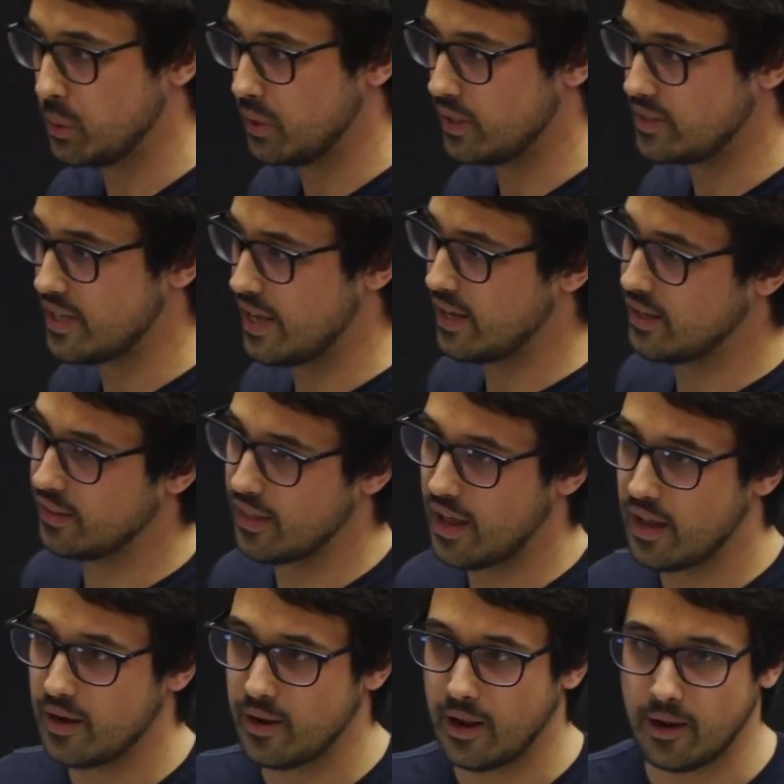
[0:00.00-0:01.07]
good at taking
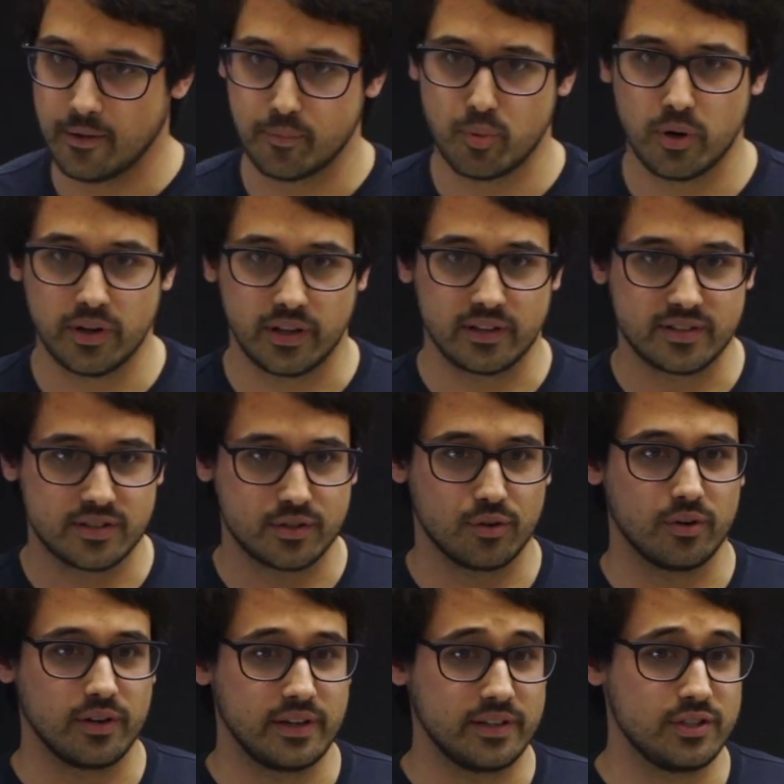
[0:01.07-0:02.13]
that and putting a
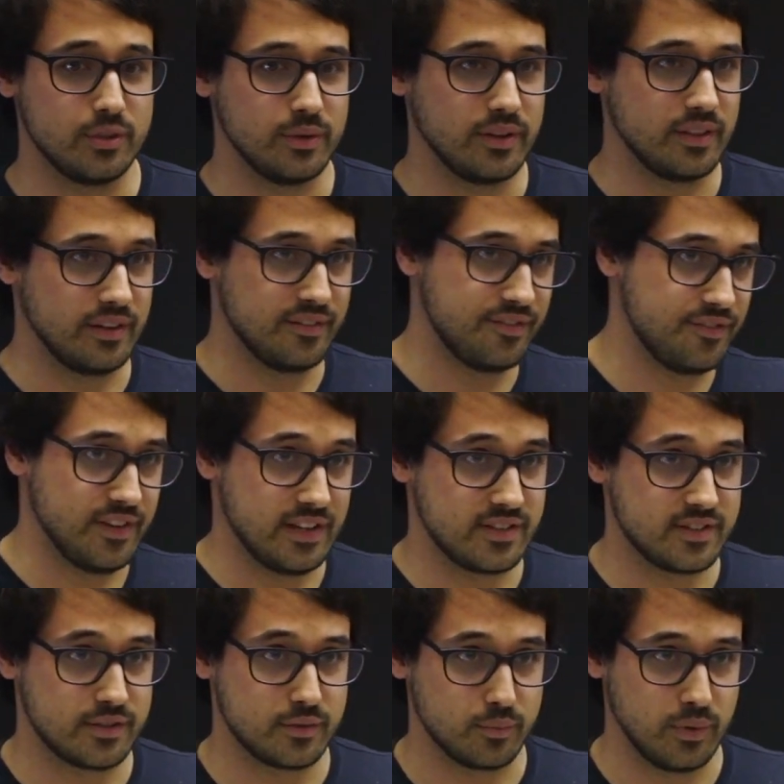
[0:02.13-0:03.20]
story to it that
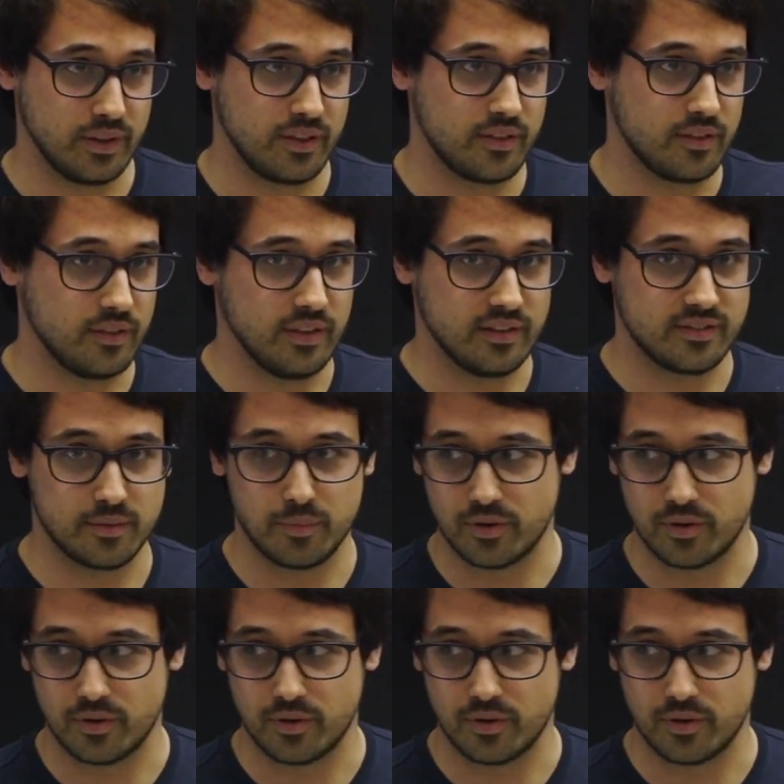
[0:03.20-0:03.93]
fits with this